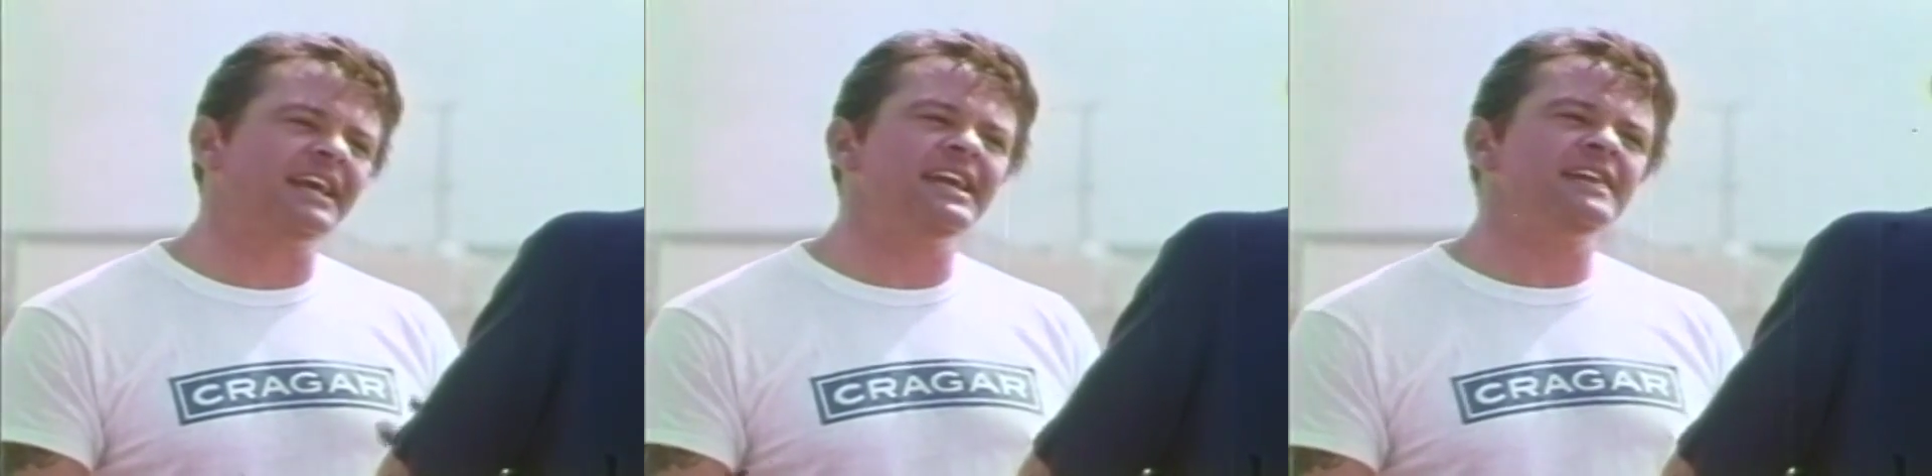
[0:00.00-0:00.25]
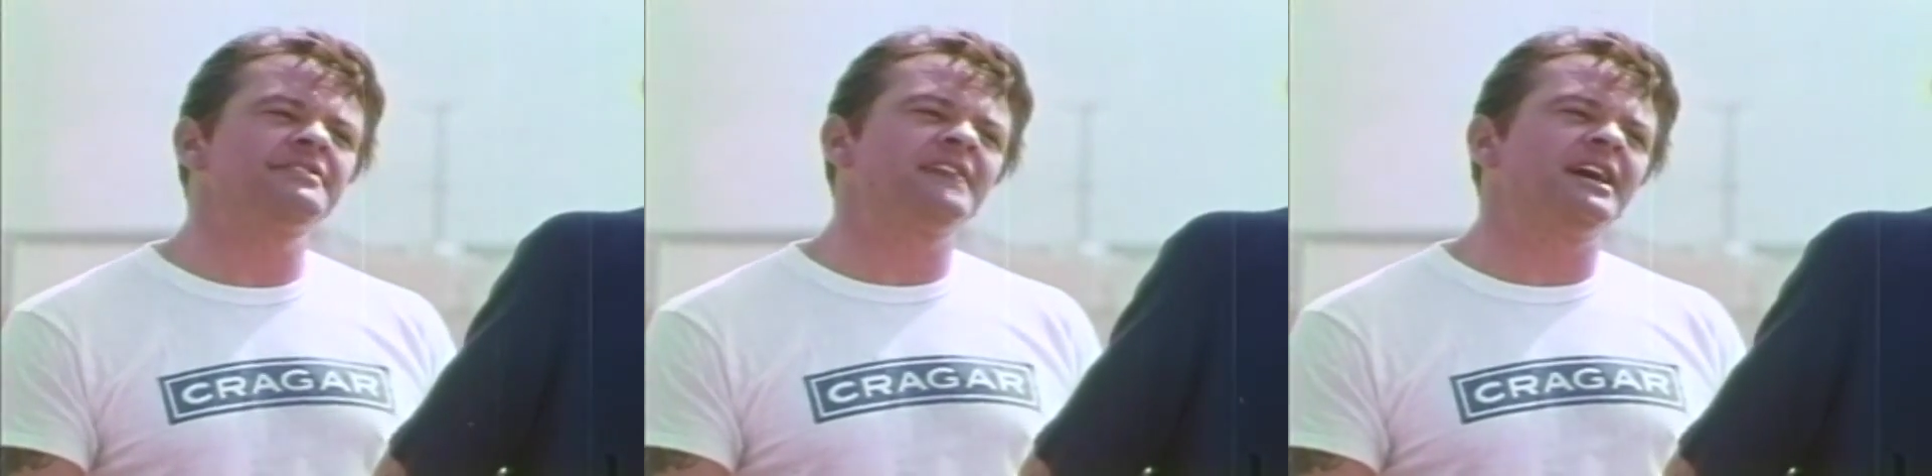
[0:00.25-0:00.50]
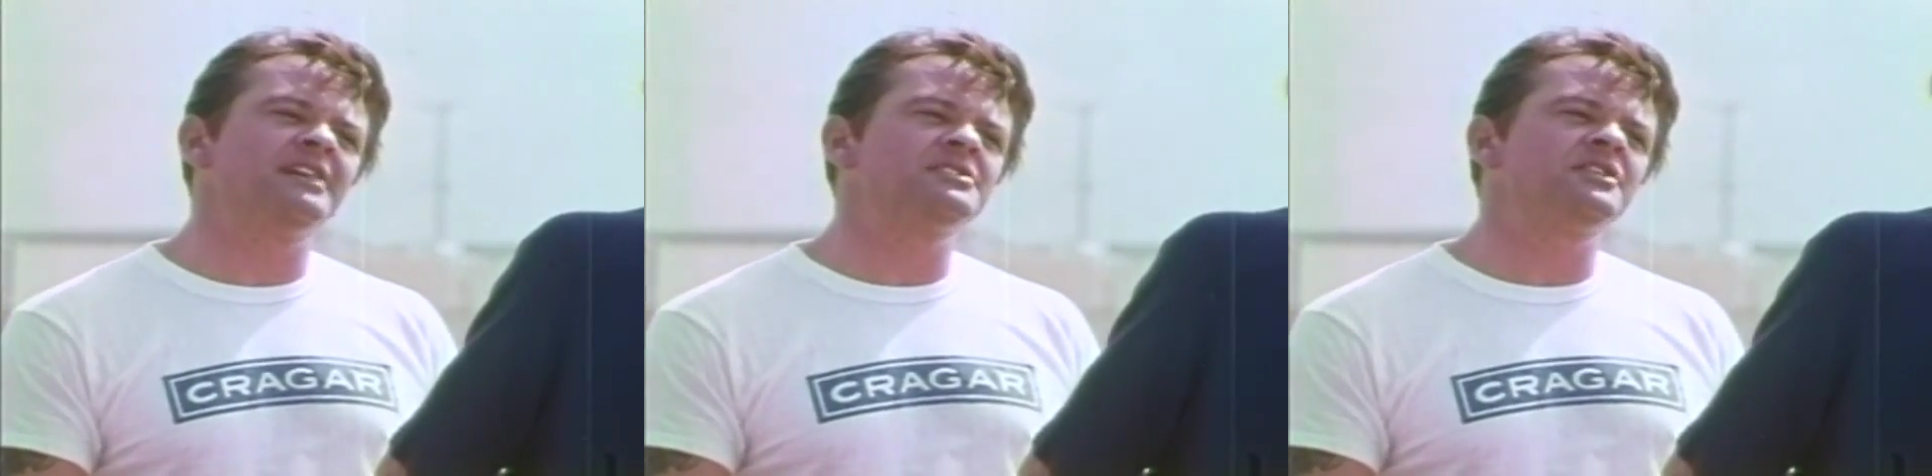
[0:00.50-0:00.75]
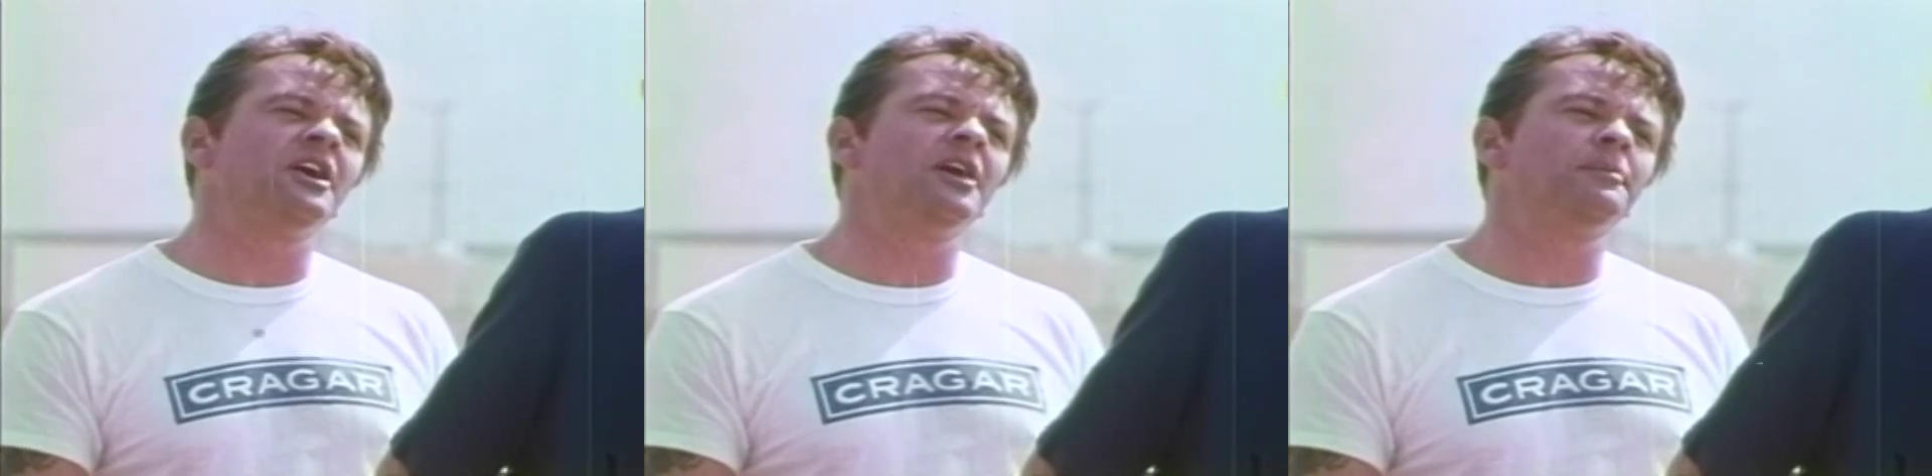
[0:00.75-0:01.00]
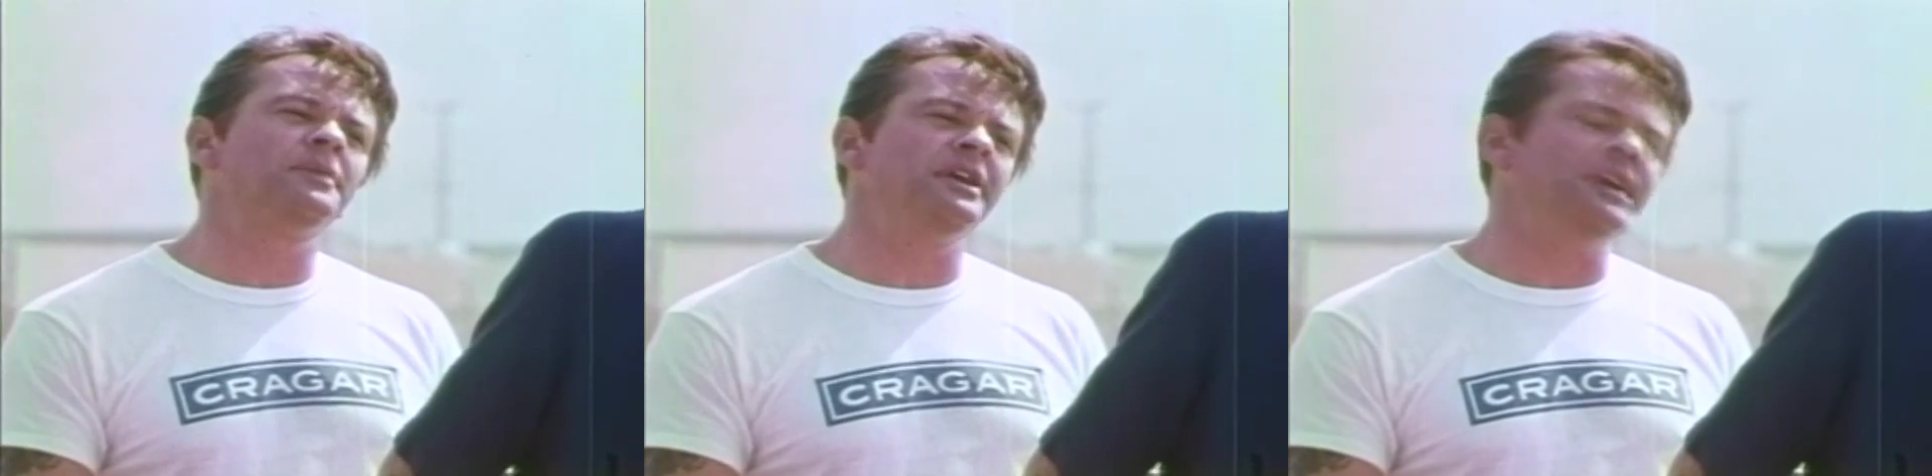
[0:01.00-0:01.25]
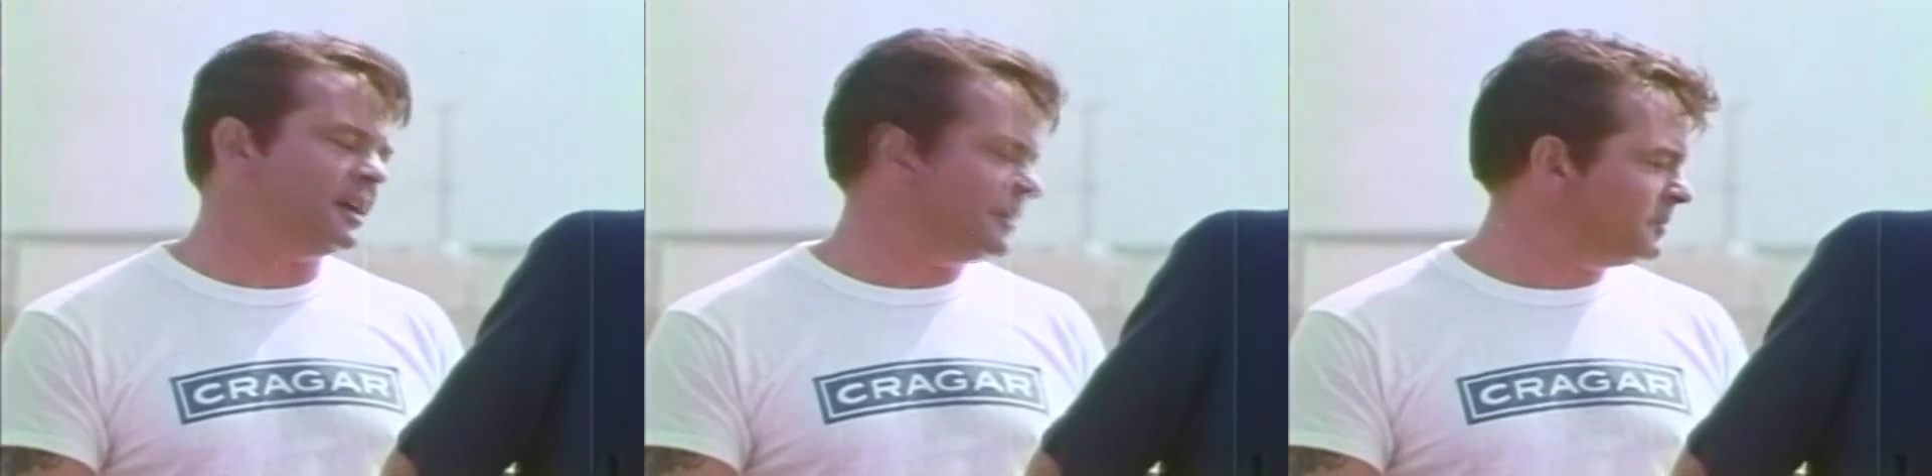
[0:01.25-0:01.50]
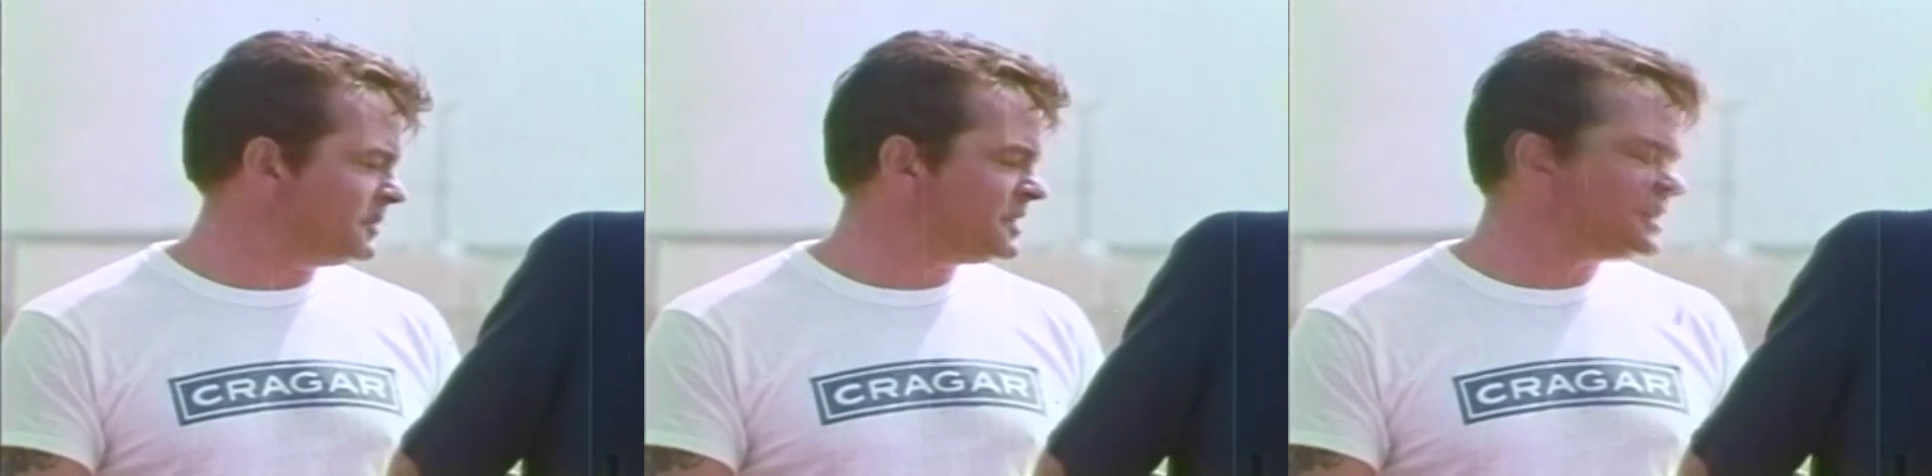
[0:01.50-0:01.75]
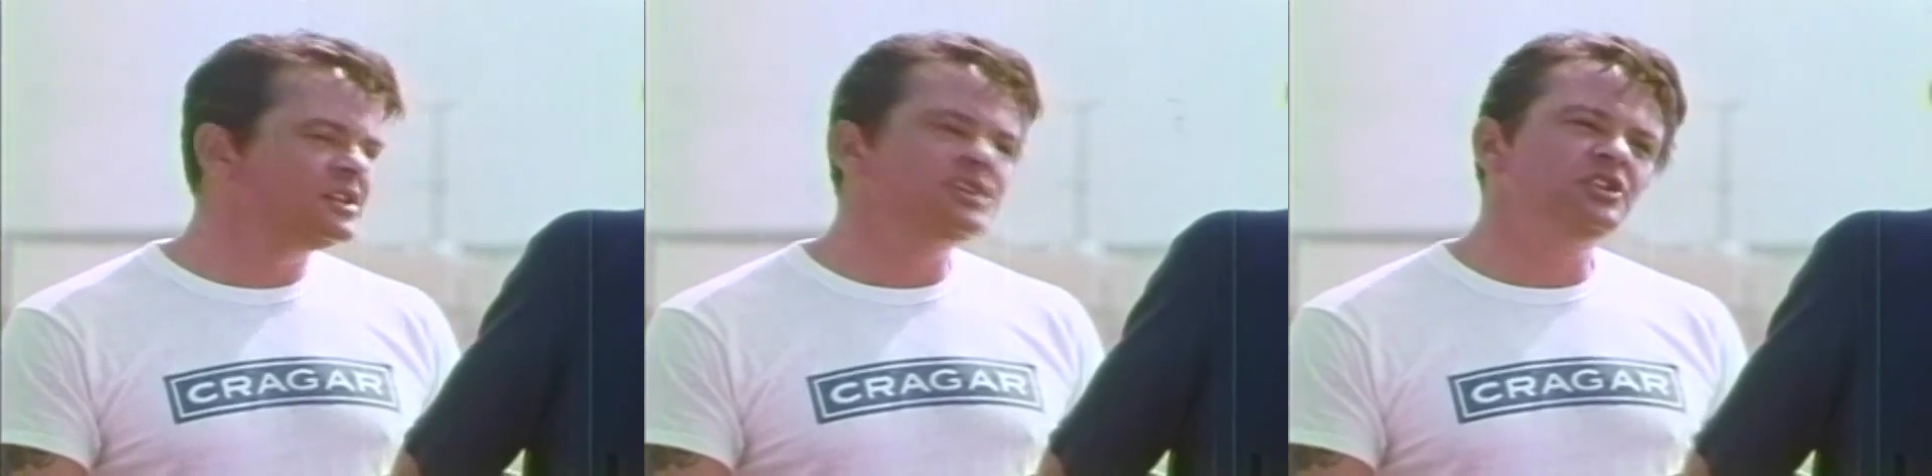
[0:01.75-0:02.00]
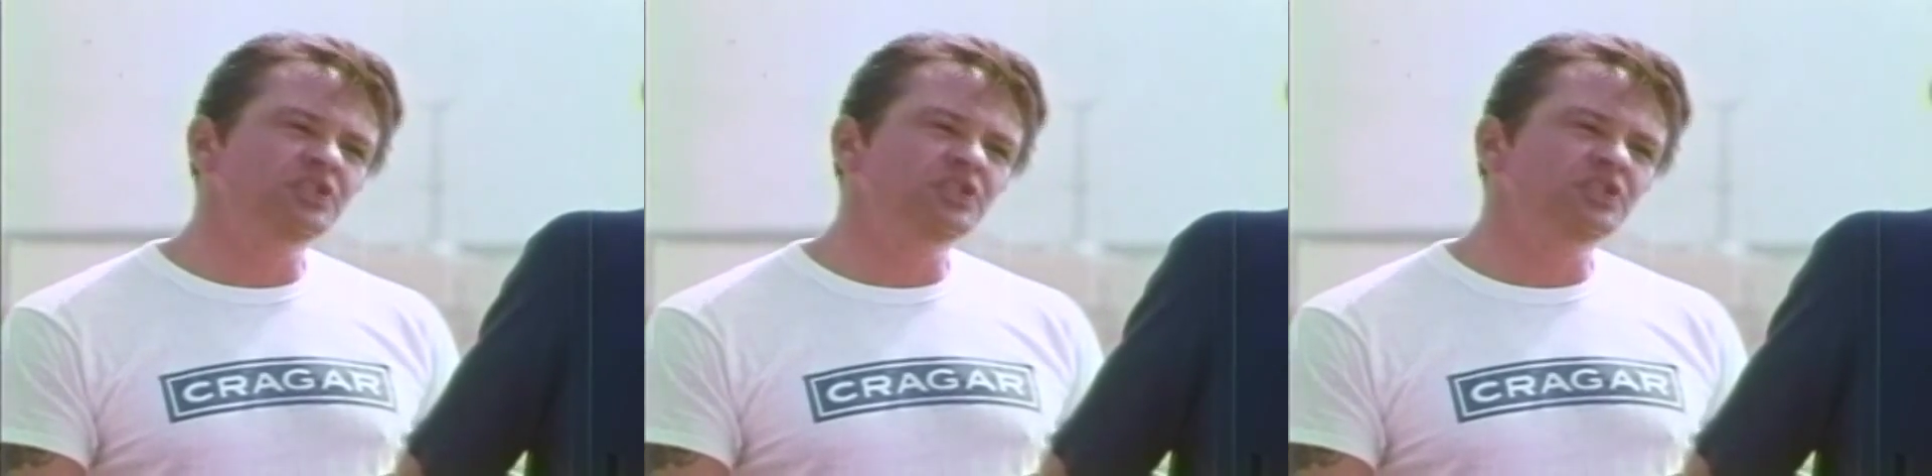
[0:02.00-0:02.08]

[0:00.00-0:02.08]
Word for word: 8,000 RPM.